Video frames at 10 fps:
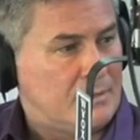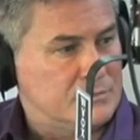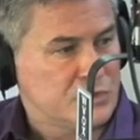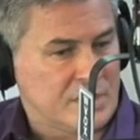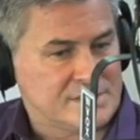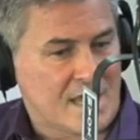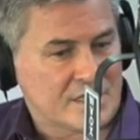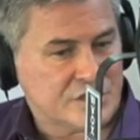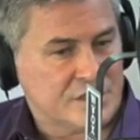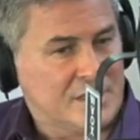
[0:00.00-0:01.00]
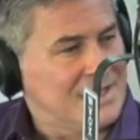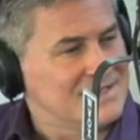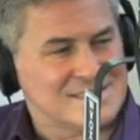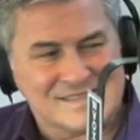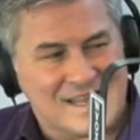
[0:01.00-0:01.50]
transaction,
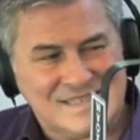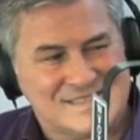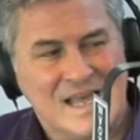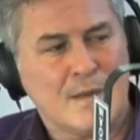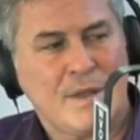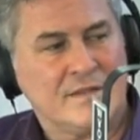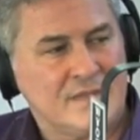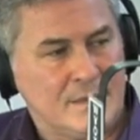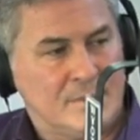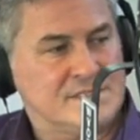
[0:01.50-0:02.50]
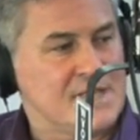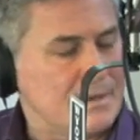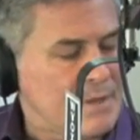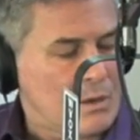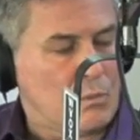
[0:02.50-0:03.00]
is that it's not about them. It's not
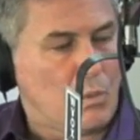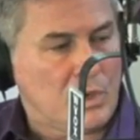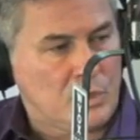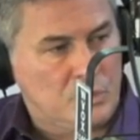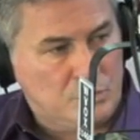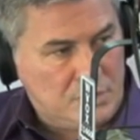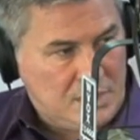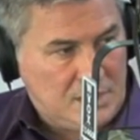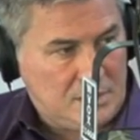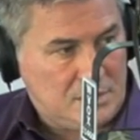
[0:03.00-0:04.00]
about what you need.